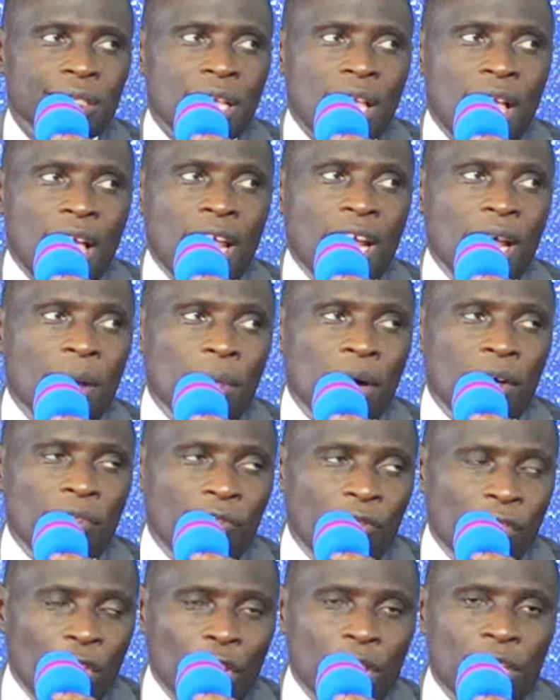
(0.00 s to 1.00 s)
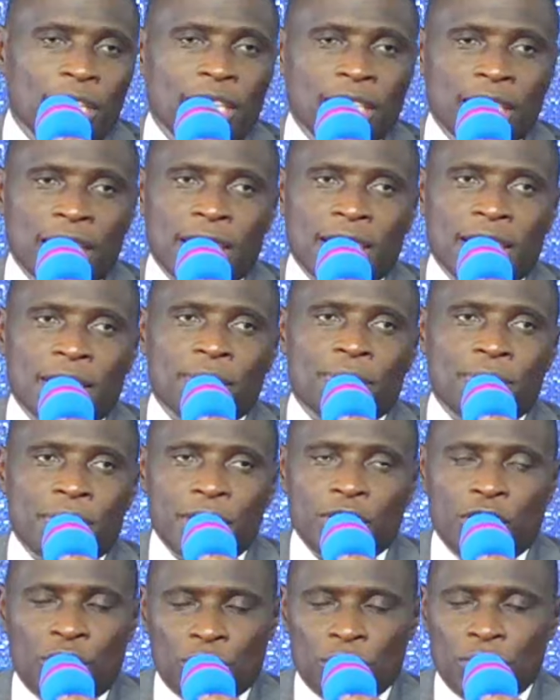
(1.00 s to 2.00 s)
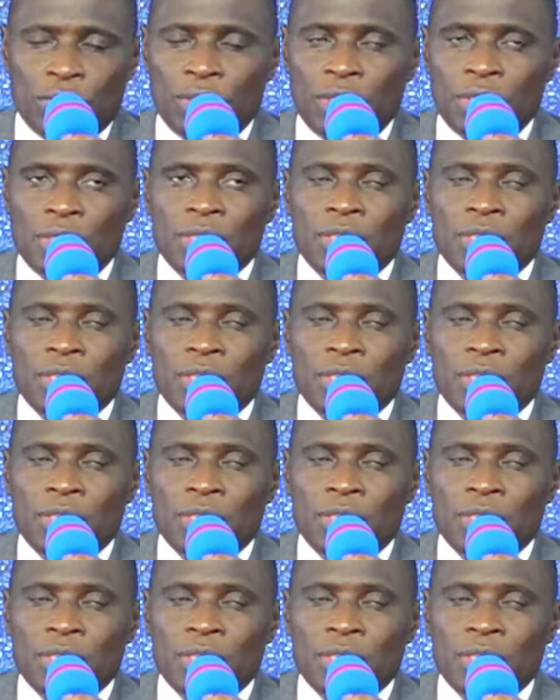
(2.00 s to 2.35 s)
and I'm avoiding the temptation